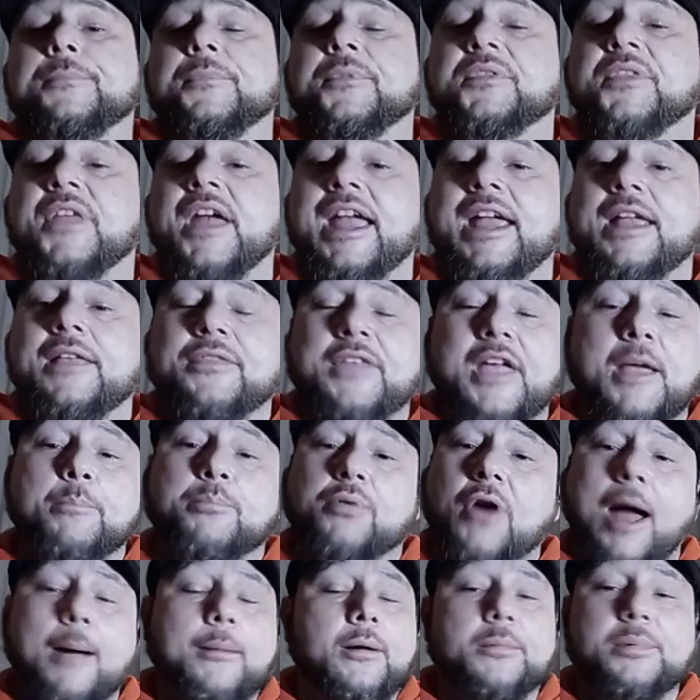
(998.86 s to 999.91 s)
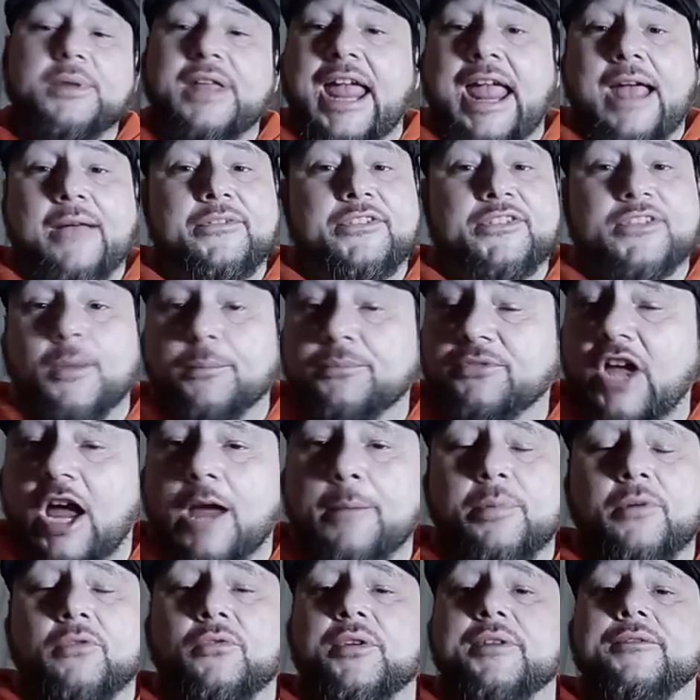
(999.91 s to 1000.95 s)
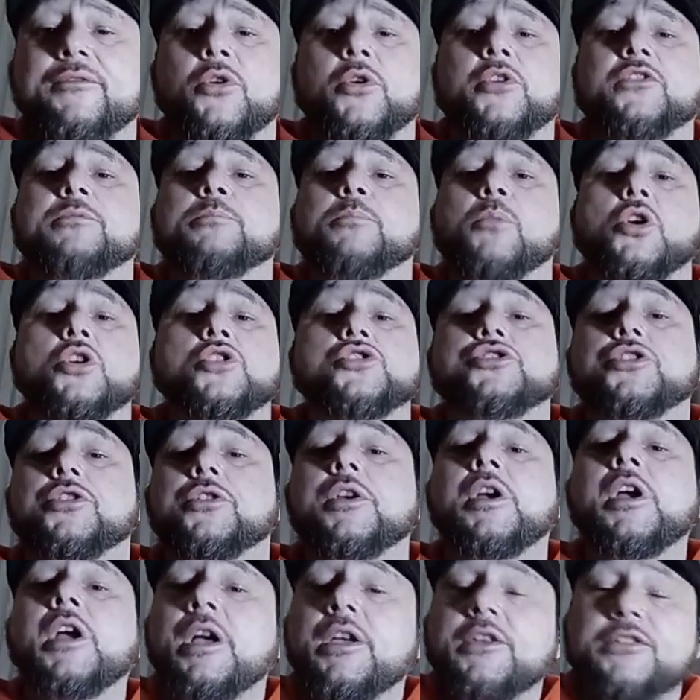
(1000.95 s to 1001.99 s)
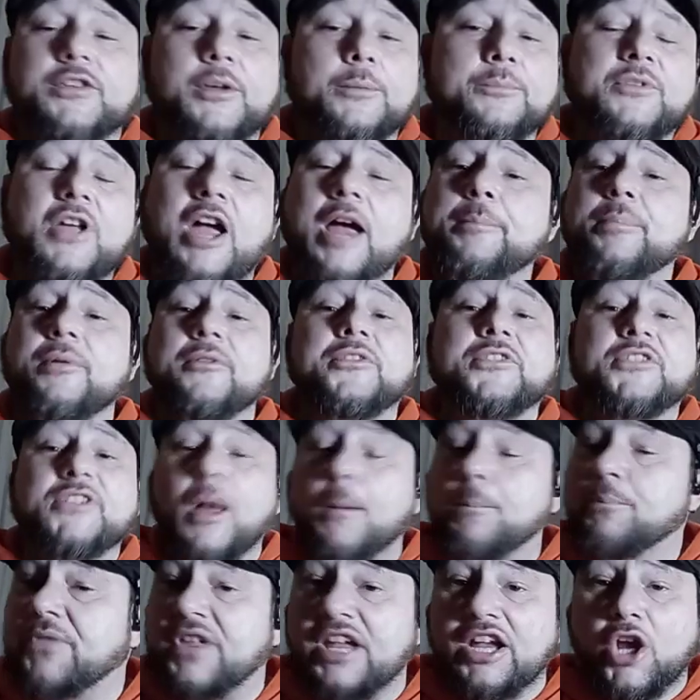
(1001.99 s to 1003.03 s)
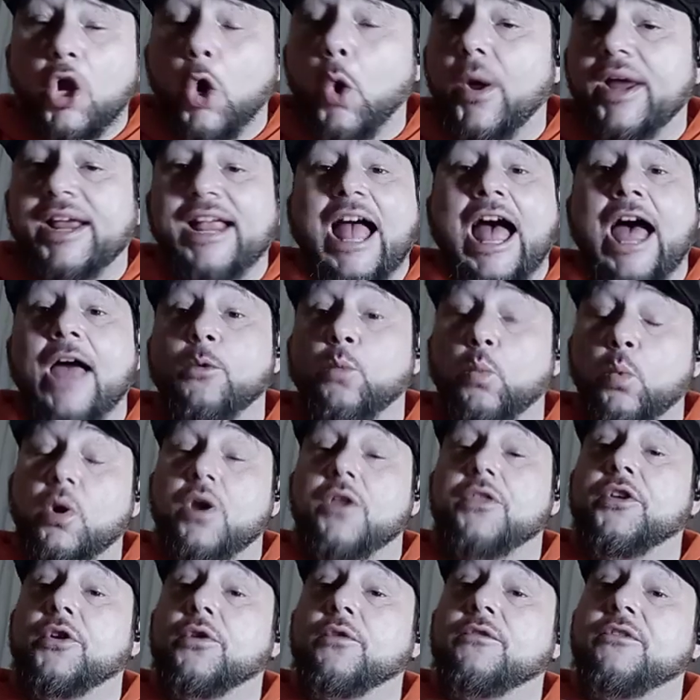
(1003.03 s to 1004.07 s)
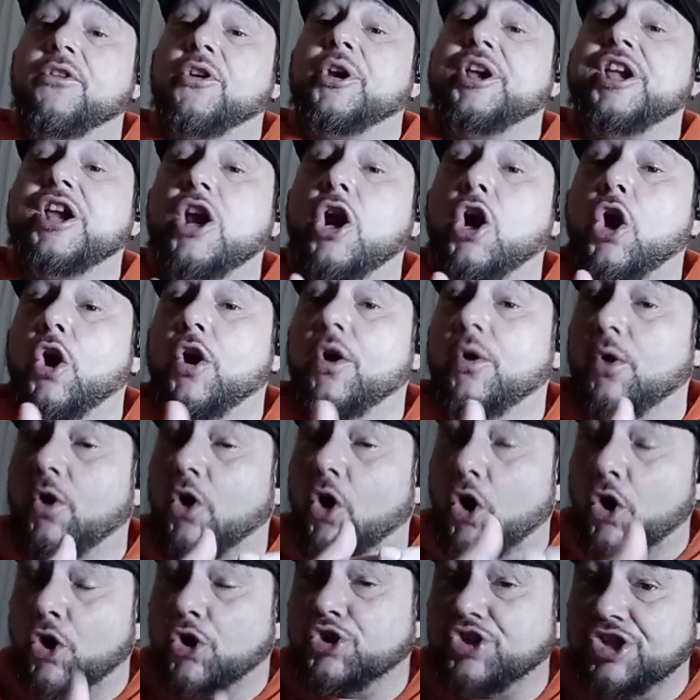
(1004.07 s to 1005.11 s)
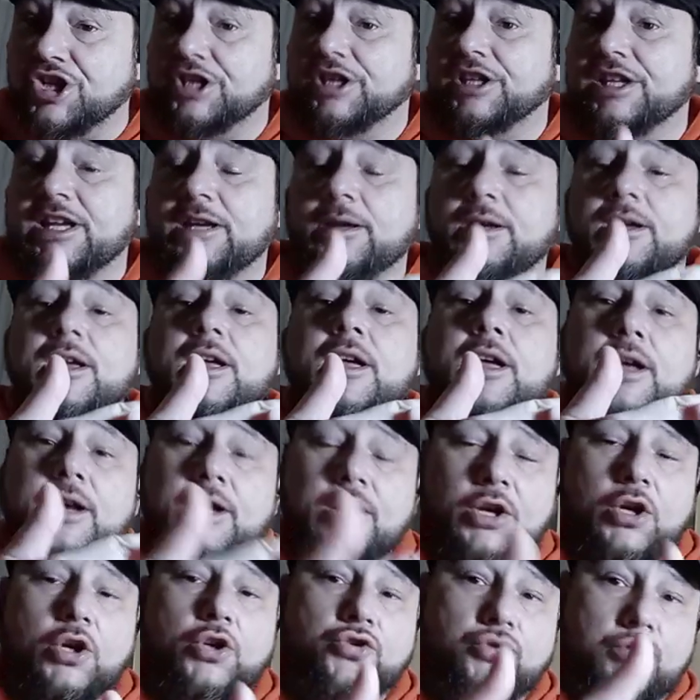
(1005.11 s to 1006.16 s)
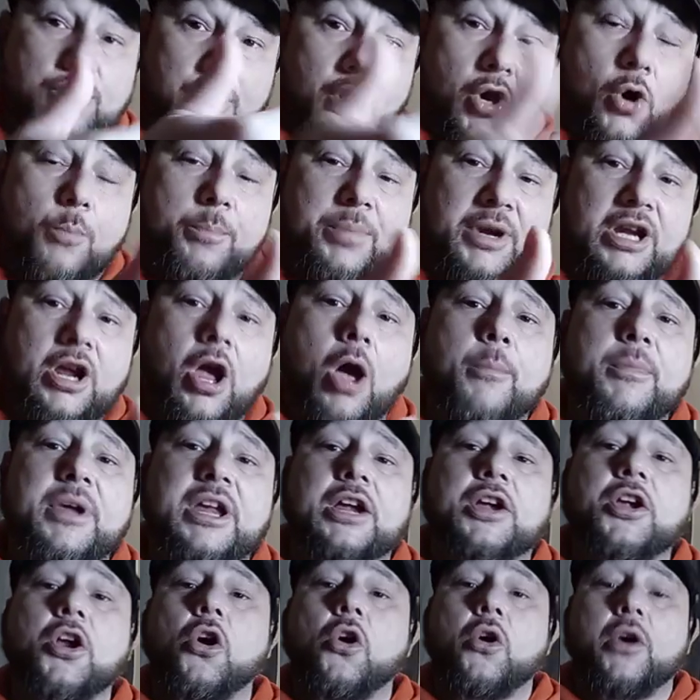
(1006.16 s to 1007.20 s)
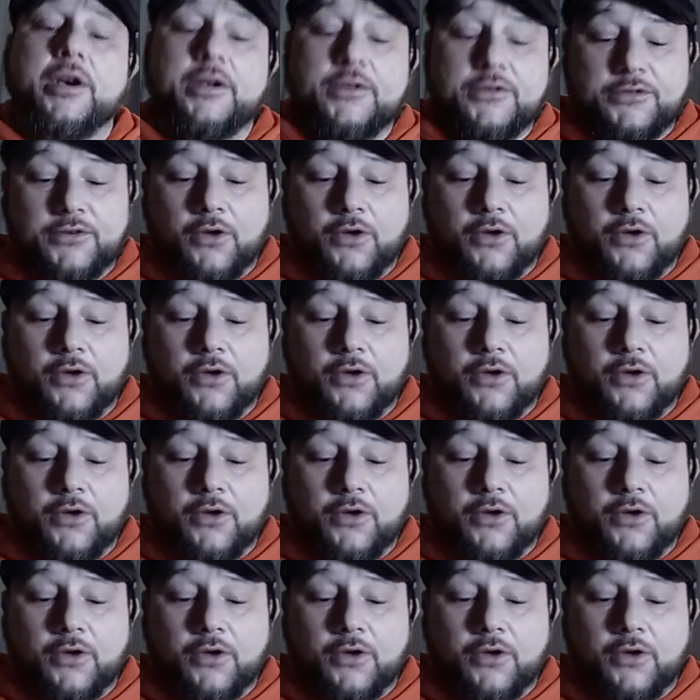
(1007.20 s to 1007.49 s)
They probably have some type of reverse merger, some type of something going on where they're very urgently becoming current.